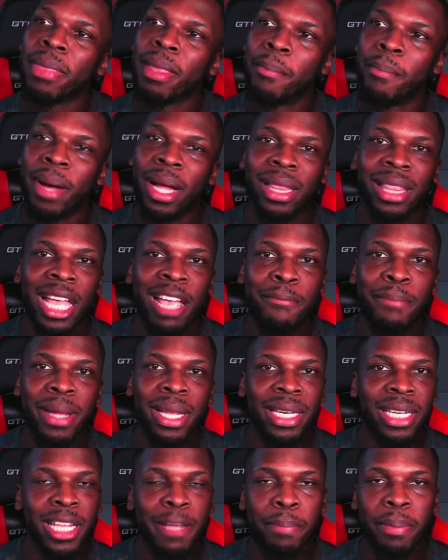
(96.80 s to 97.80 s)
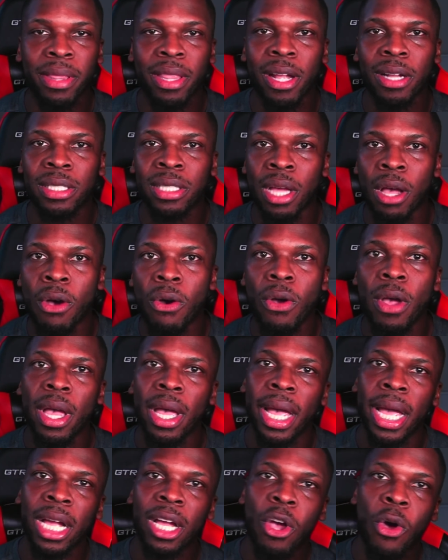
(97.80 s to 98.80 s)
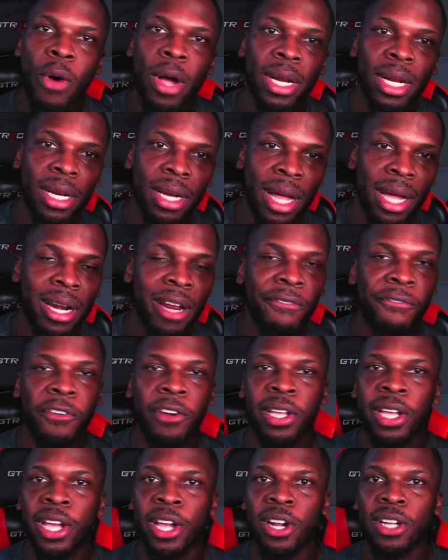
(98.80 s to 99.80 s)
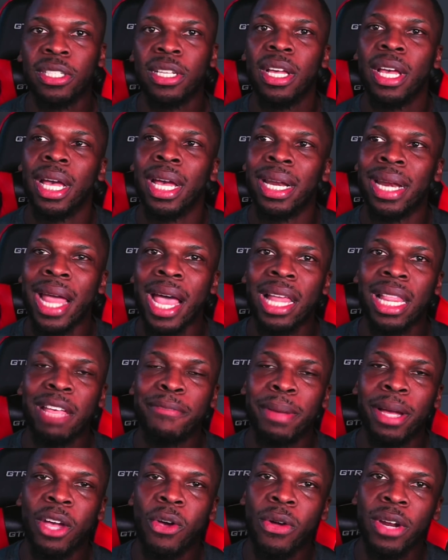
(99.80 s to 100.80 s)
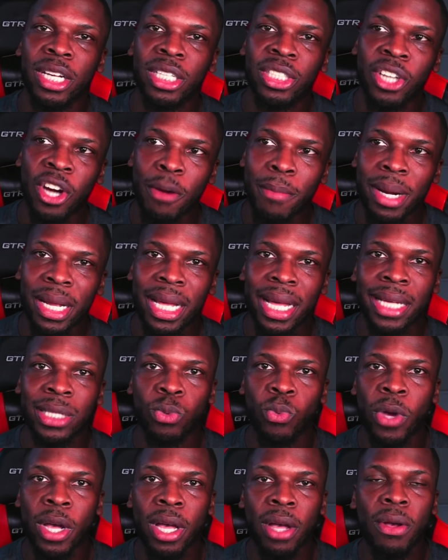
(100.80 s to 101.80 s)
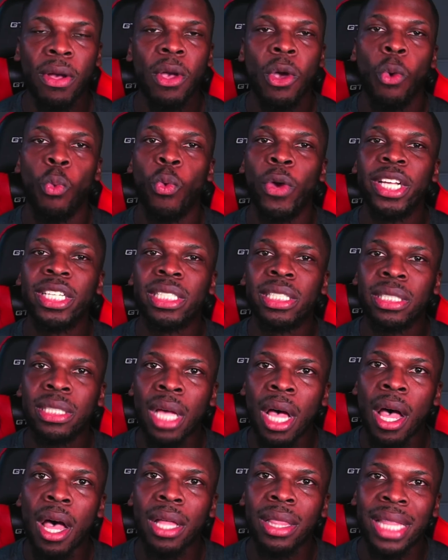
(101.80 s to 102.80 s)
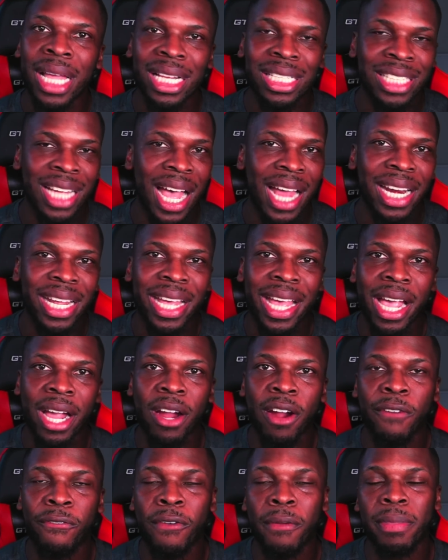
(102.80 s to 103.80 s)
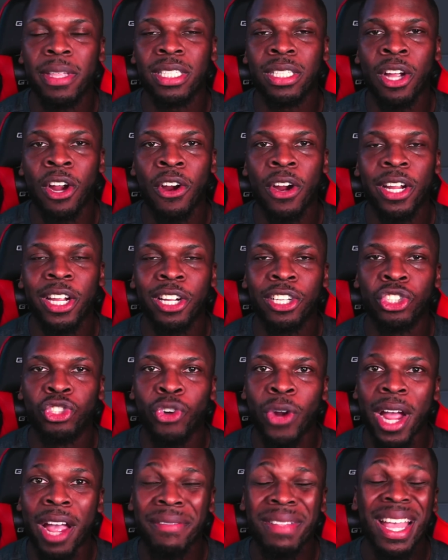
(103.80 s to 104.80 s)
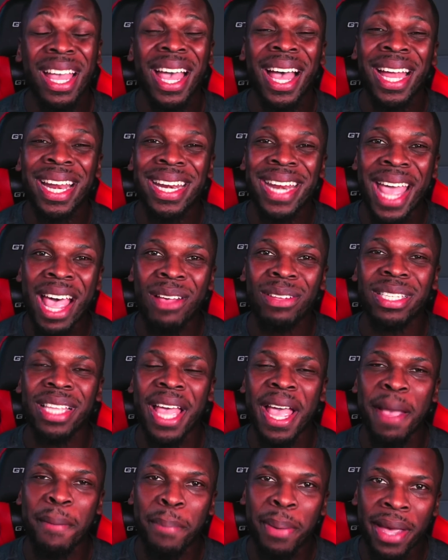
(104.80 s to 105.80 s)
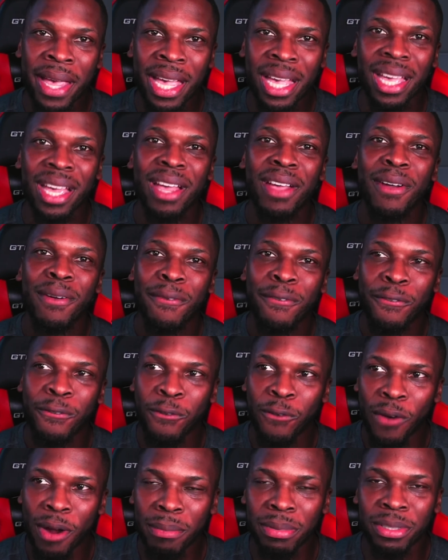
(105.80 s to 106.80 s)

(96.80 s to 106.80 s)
But they've been dipping their toe and going to London for years, and now they've been going to Germany as well. We saw that Johnny Hecker from this current year's draft announced a pick from